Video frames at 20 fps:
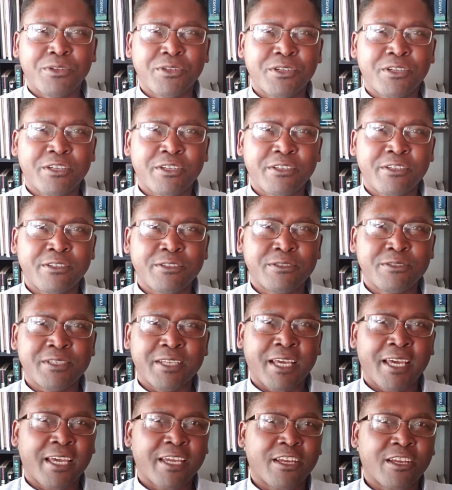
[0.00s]
You can use
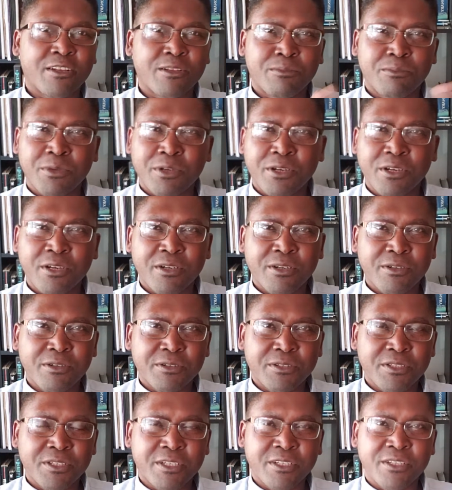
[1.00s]
Angela
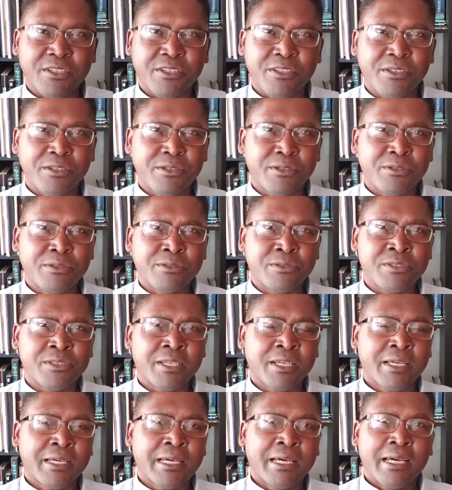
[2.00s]
Merkel. You can use
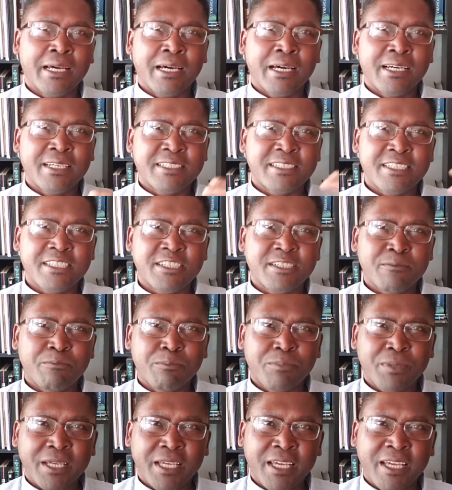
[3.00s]
Xi
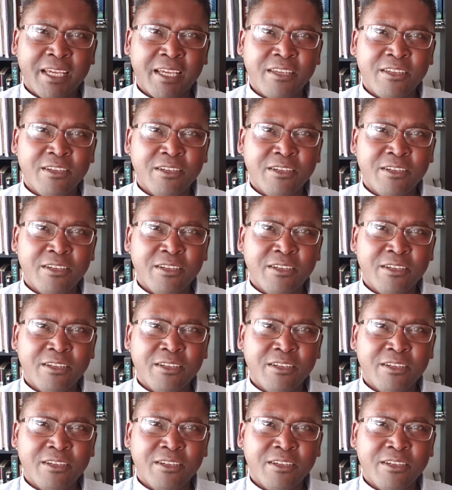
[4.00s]
Jinping.